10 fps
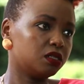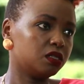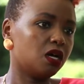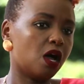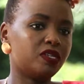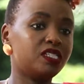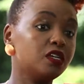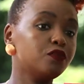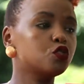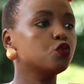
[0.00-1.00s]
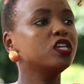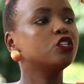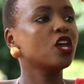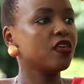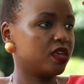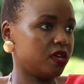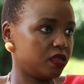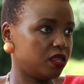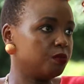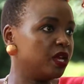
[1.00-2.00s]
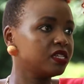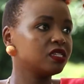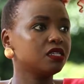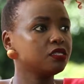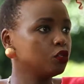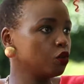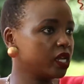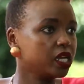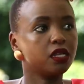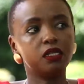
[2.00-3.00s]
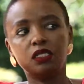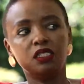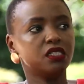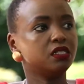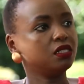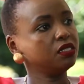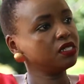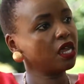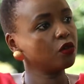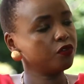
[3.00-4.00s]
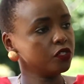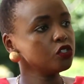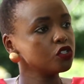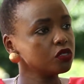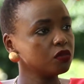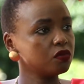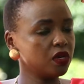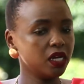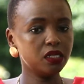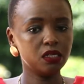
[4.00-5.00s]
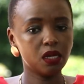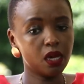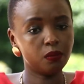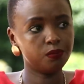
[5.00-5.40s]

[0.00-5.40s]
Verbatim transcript: ourselves, ourselves to, each, each other. other. that makes us, yeah. you know, a little mm. standoffish. Okay. Right? Um,